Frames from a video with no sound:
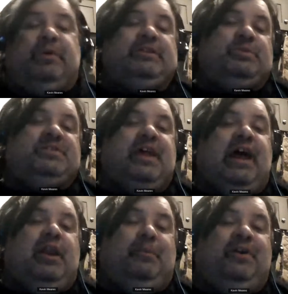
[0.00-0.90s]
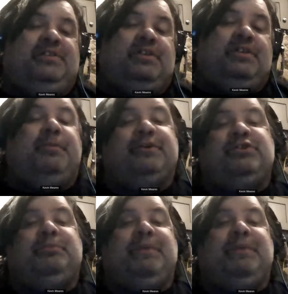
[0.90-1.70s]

the witch was let out of prison and the person who